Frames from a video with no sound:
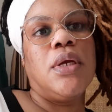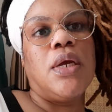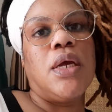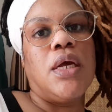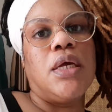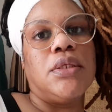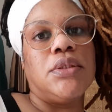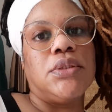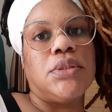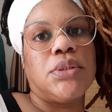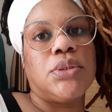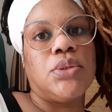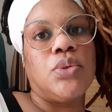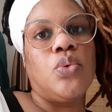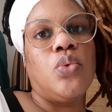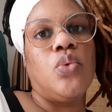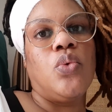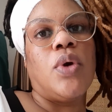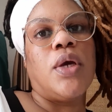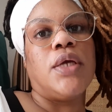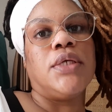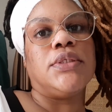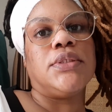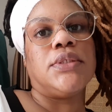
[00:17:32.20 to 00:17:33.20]
And
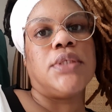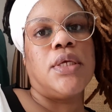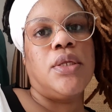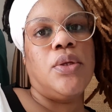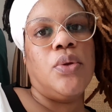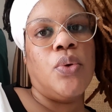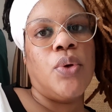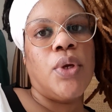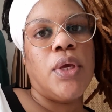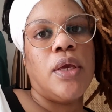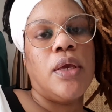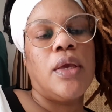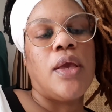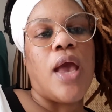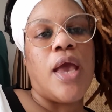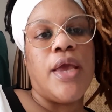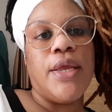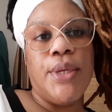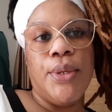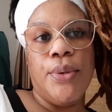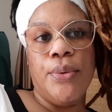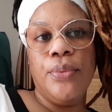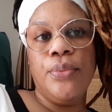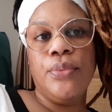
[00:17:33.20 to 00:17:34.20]
so I said, okay,
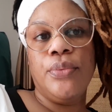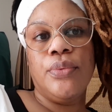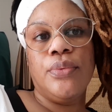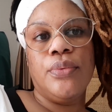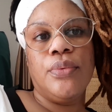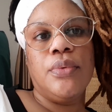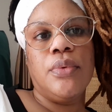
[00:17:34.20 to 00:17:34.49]
I know.